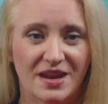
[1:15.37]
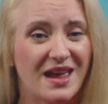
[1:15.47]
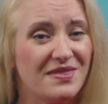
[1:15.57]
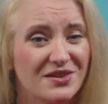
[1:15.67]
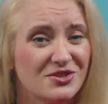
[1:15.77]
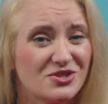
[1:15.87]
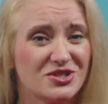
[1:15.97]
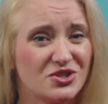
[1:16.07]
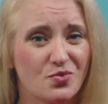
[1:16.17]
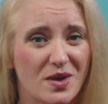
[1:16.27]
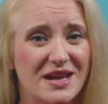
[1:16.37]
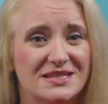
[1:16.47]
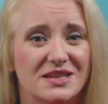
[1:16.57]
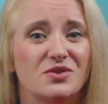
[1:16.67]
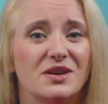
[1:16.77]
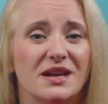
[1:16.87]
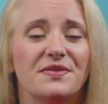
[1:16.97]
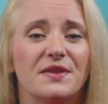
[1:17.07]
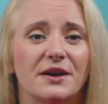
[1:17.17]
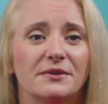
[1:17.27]
And there are just two ways that you can
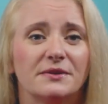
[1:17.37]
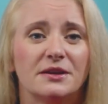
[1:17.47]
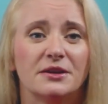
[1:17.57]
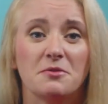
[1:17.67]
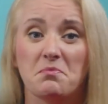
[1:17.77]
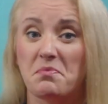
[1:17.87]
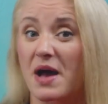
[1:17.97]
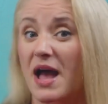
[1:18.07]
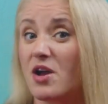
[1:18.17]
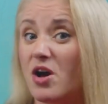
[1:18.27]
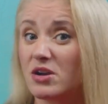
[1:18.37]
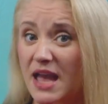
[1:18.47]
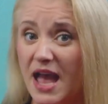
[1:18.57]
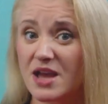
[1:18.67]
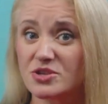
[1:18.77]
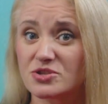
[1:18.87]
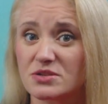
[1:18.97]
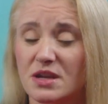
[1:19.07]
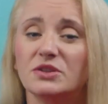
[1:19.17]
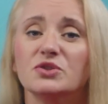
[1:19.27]
get there. Buy all cash
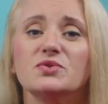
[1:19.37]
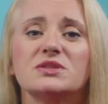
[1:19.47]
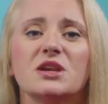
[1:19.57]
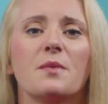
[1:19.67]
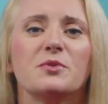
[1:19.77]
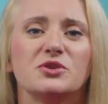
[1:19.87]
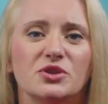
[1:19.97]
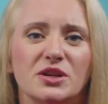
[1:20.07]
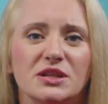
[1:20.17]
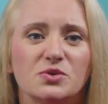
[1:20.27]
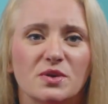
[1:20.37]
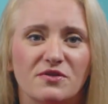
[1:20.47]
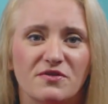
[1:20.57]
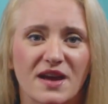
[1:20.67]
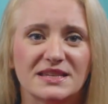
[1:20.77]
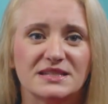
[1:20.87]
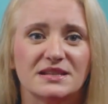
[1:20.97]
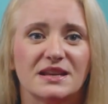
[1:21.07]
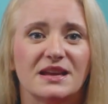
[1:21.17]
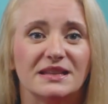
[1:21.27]
and lose the opportunity to
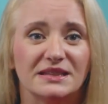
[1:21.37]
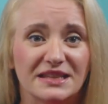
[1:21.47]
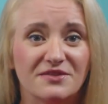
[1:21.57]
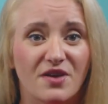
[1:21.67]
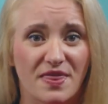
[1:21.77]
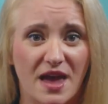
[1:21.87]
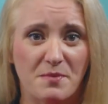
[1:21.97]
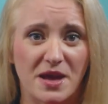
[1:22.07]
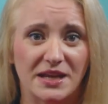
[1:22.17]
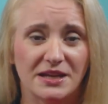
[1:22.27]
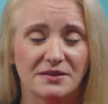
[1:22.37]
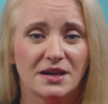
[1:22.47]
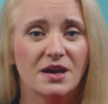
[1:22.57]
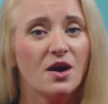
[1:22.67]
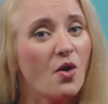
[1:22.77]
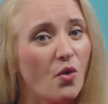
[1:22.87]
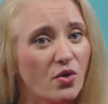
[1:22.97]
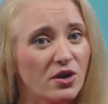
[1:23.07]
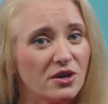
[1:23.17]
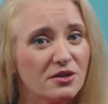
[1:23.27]
invest and live on that money,
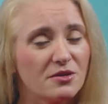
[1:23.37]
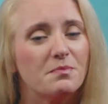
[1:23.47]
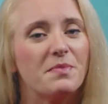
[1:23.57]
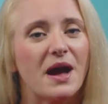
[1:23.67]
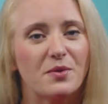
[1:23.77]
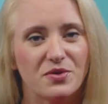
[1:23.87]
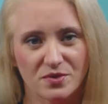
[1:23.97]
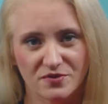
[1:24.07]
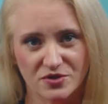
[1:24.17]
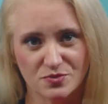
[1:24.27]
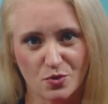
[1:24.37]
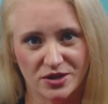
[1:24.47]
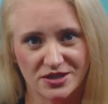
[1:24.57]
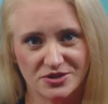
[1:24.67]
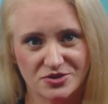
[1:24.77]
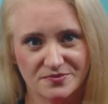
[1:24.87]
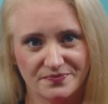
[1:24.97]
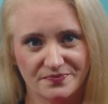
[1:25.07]
or buy with a reverse mortgage.